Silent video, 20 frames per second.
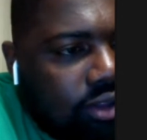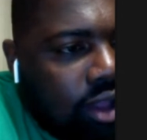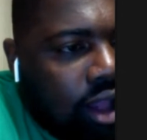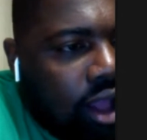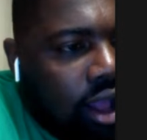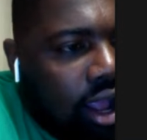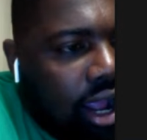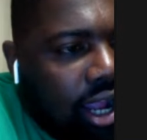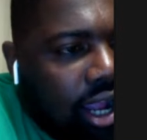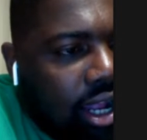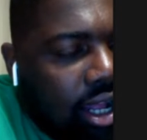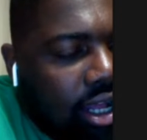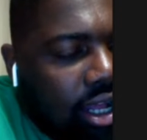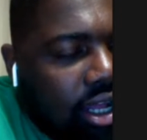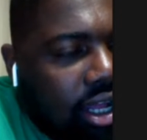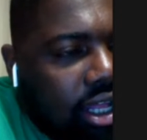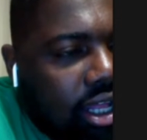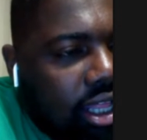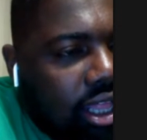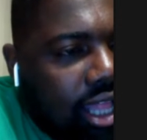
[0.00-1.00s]
All
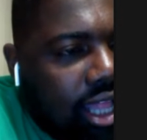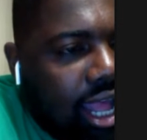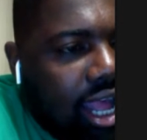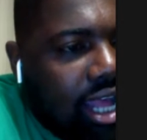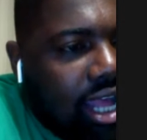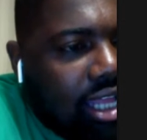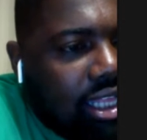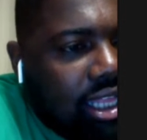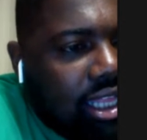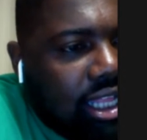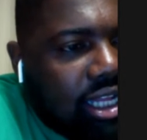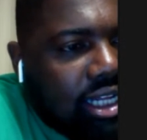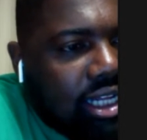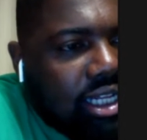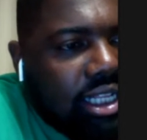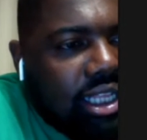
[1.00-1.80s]
right.